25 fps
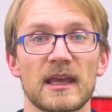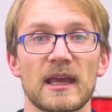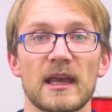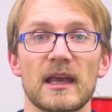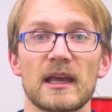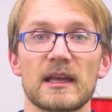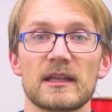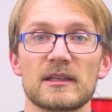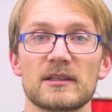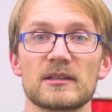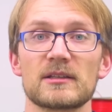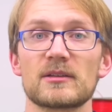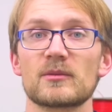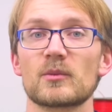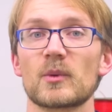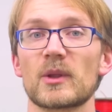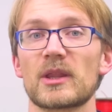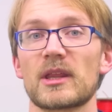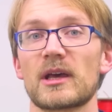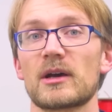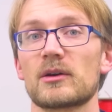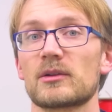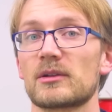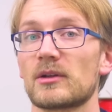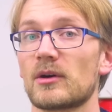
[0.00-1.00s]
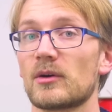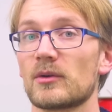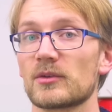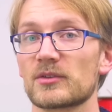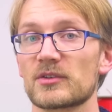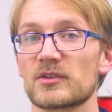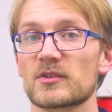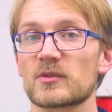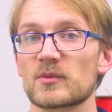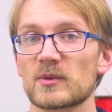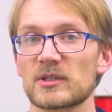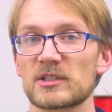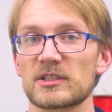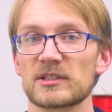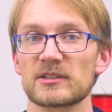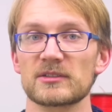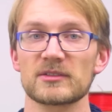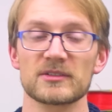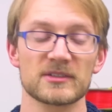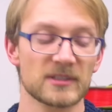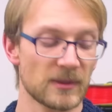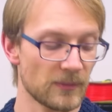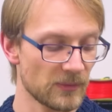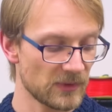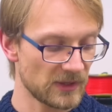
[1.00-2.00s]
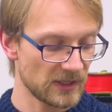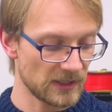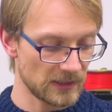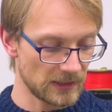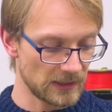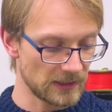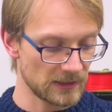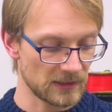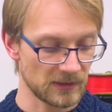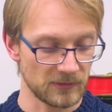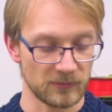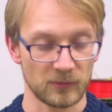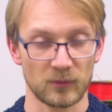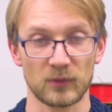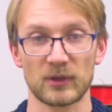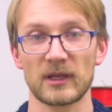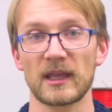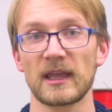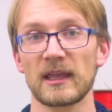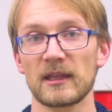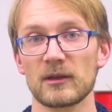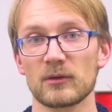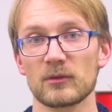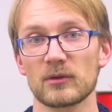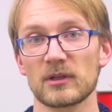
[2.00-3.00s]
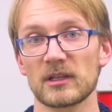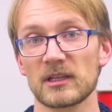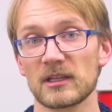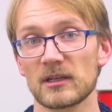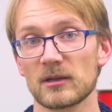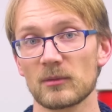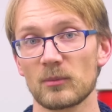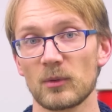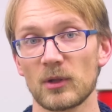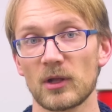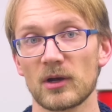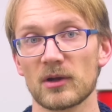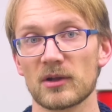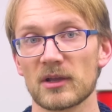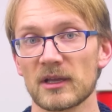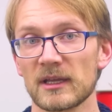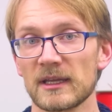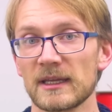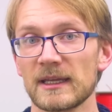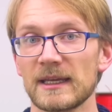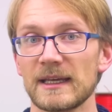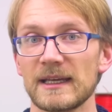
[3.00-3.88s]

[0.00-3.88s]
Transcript: and without also switching to something like a volcano heater block,